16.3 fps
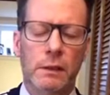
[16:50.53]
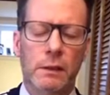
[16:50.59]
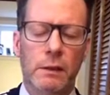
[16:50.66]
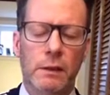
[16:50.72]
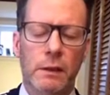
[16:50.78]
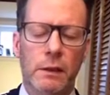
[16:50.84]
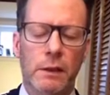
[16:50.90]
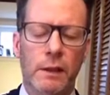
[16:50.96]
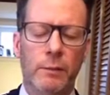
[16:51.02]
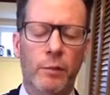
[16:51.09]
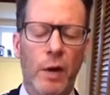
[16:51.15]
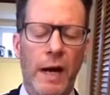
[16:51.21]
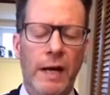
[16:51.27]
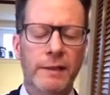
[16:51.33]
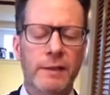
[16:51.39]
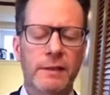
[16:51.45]
And then
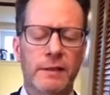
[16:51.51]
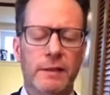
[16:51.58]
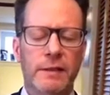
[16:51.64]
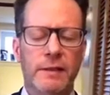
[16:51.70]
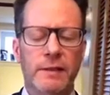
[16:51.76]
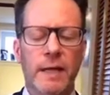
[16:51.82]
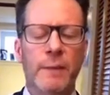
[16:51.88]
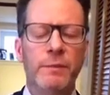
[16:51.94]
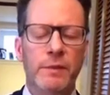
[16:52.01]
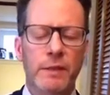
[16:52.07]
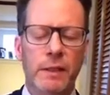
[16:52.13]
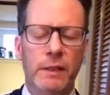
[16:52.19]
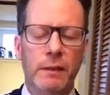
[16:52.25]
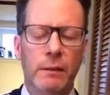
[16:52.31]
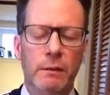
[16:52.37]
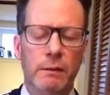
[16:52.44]
practice
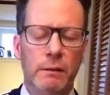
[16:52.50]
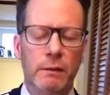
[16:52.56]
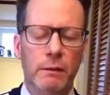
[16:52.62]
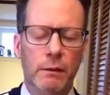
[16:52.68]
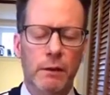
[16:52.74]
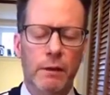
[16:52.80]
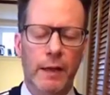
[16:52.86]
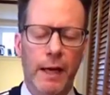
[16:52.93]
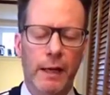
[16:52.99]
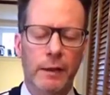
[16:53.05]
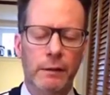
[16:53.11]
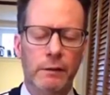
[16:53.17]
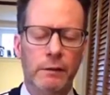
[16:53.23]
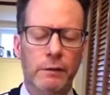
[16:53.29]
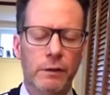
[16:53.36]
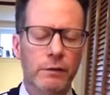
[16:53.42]
accepting that
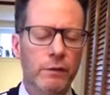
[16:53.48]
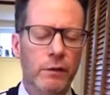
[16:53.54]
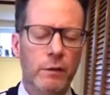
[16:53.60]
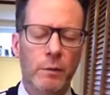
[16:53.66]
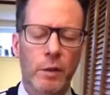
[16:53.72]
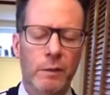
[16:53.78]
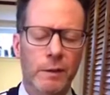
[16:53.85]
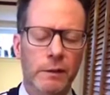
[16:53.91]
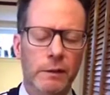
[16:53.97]
just for a moment.